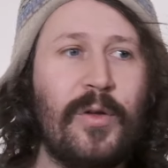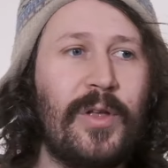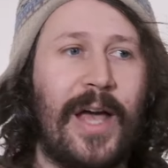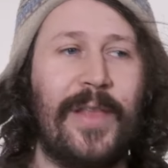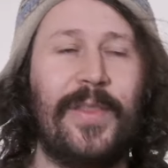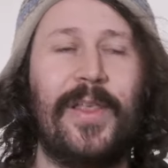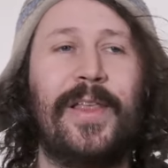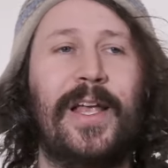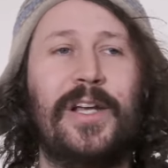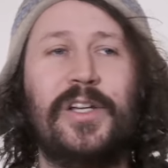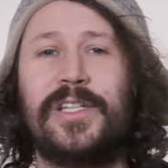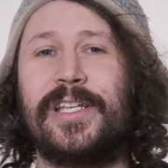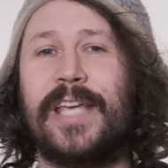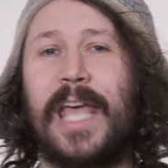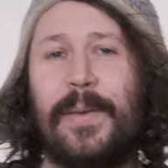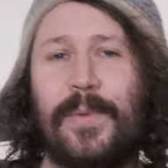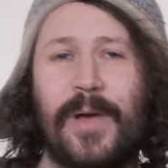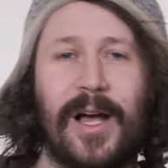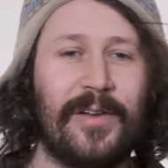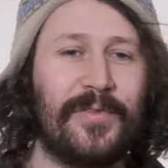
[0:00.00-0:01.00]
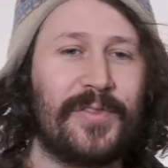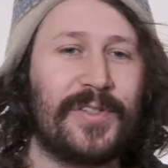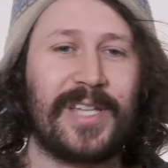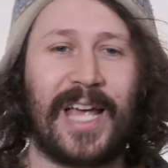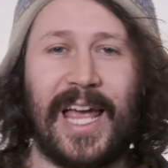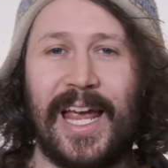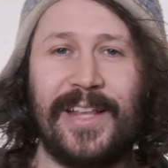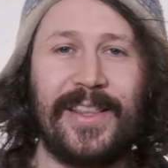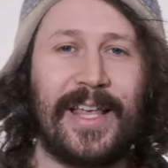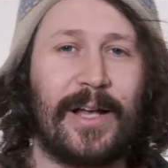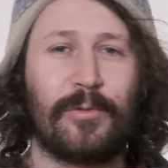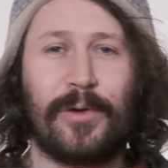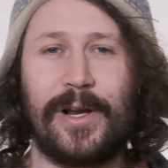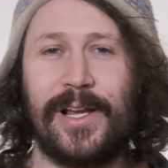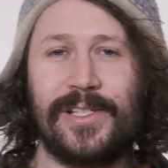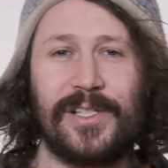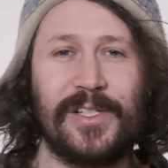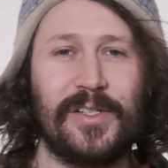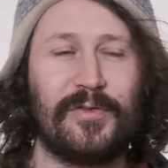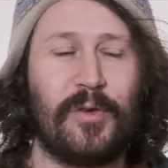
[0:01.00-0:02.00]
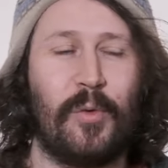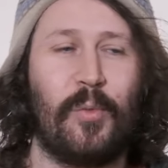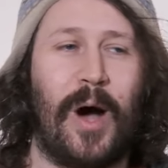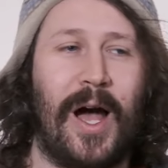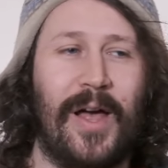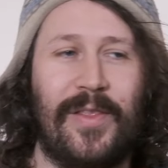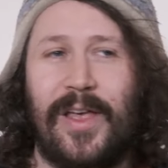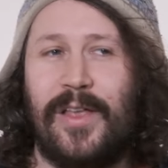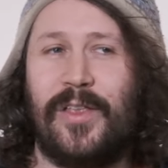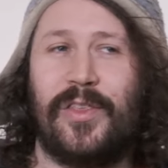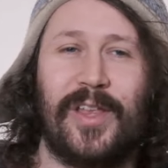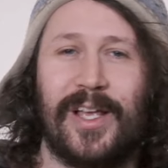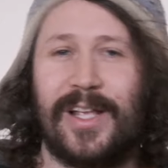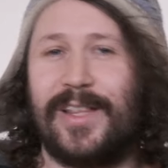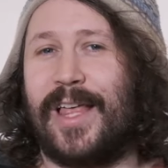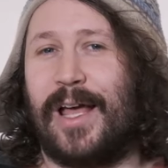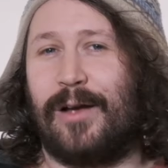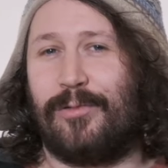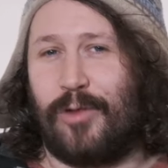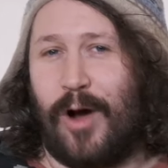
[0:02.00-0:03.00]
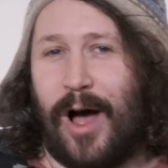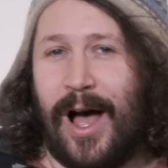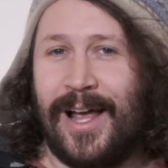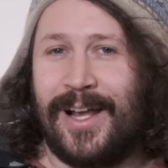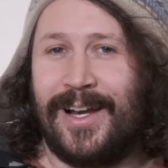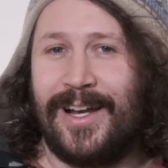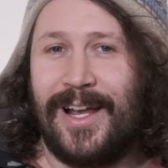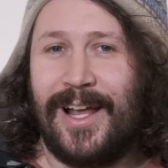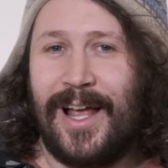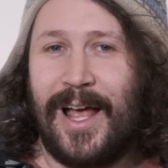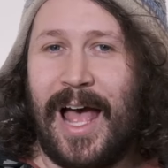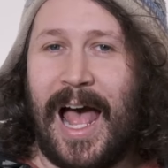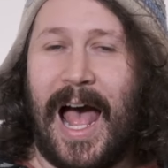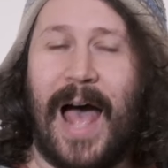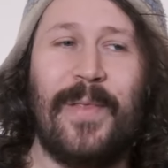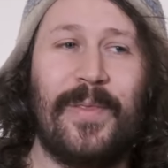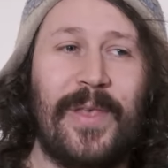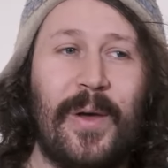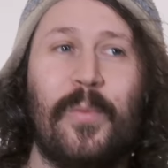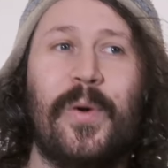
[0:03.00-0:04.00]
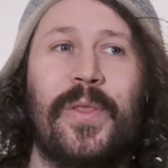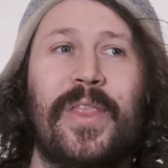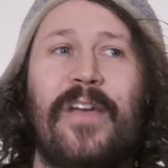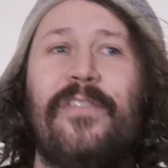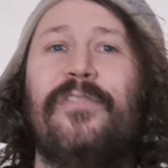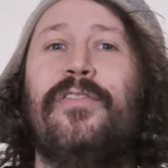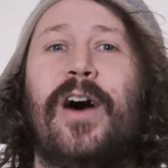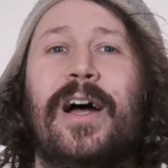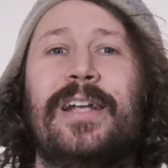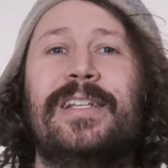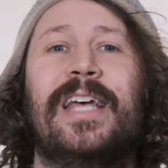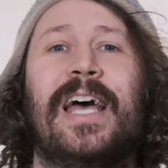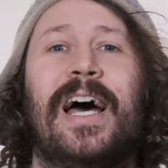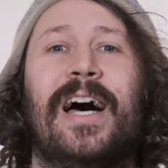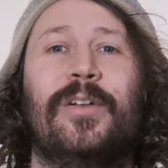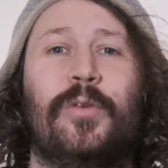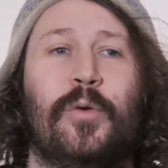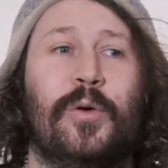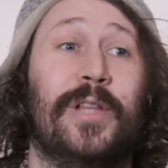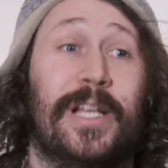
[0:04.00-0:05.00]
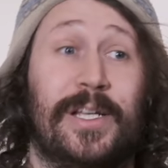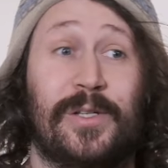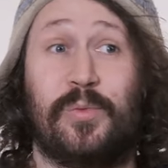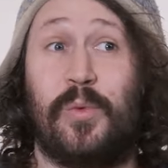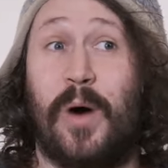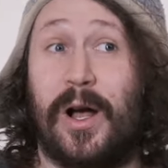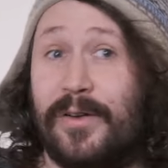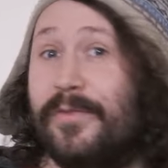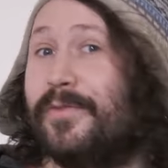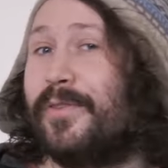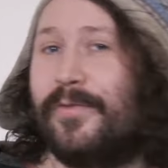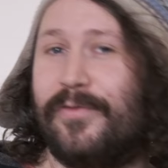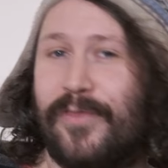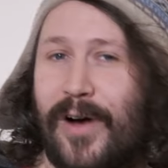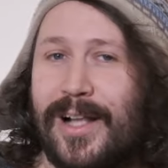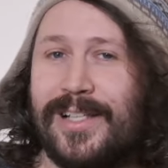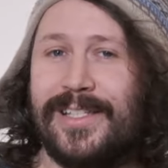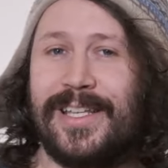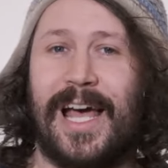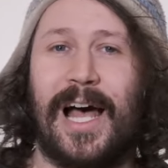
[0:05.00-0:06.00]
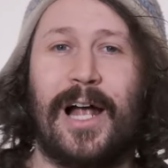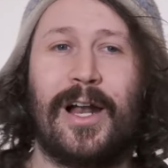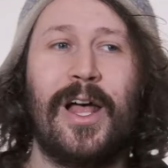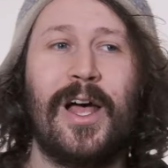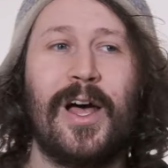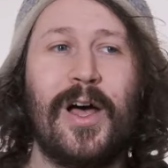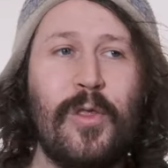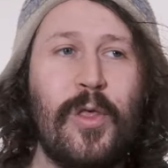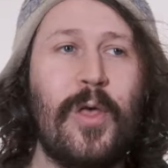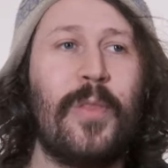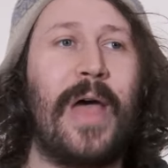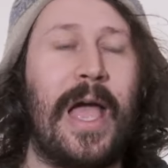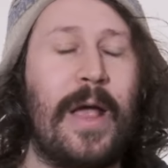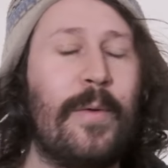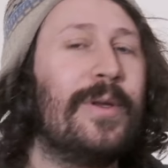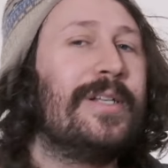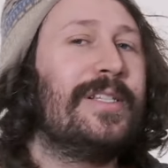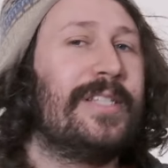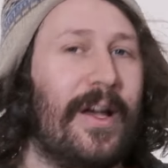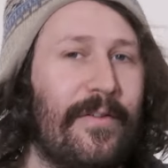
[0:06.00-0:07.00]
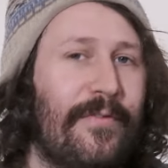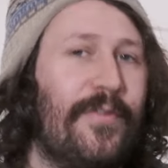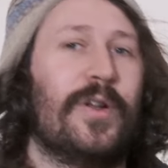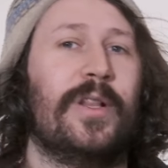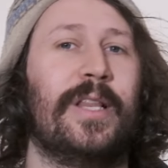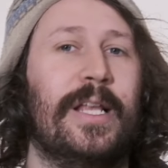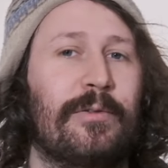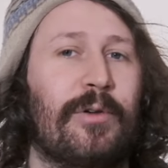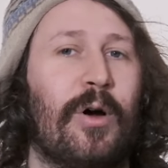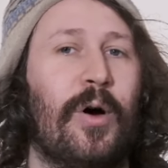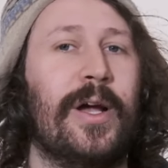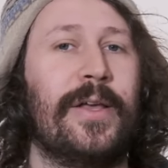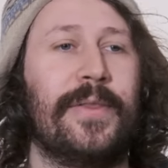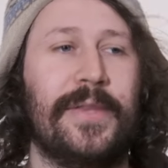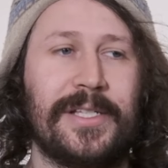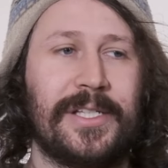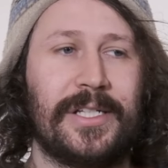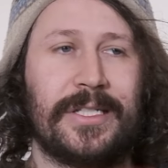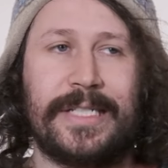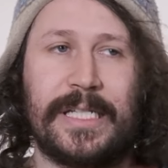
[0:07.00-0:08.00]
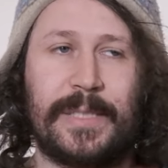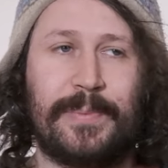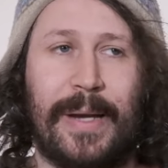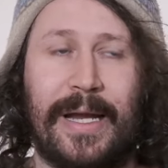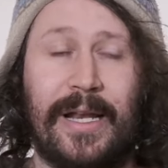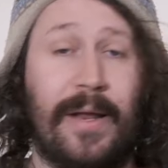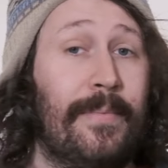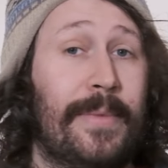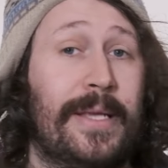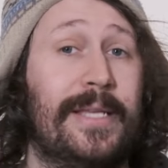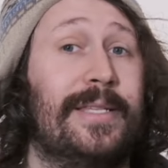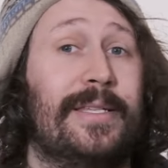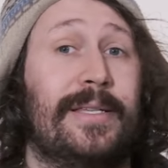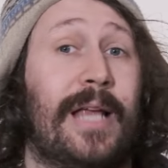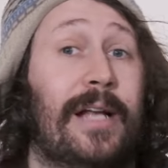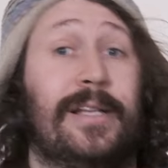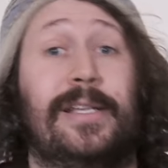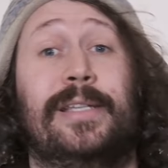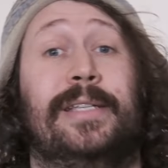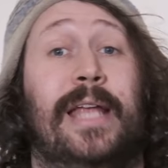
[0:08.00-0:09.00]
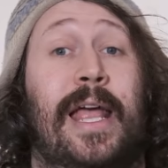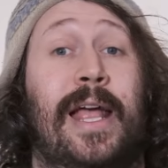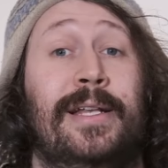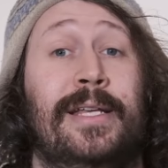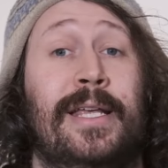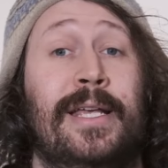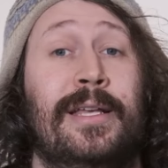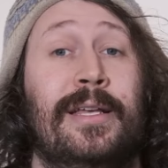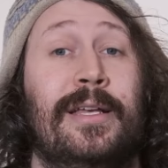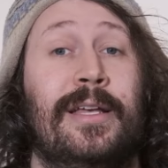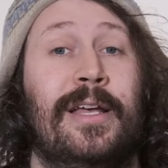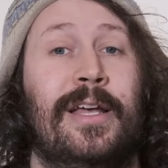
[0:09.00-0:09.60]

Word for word: And then they just keep kind of saying their reasons for why they think they're right. And then when they find out, or at least one of them finds out, that they were definitely wrong and this has just been a misunderstanding